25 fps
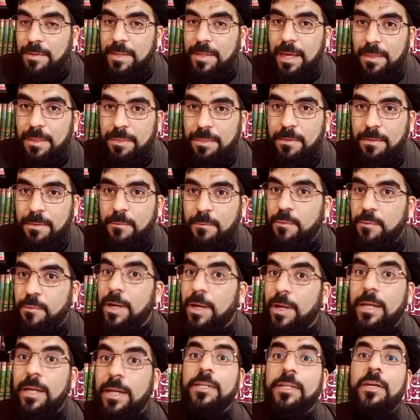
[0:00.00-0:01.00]
death, for
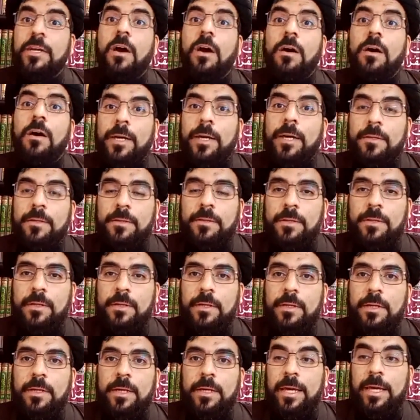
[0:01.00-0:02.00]
al-qiyamah.
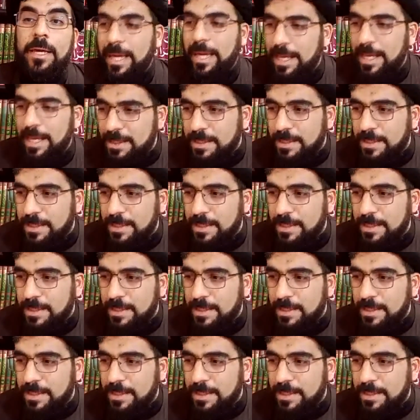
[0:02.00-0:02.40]
Is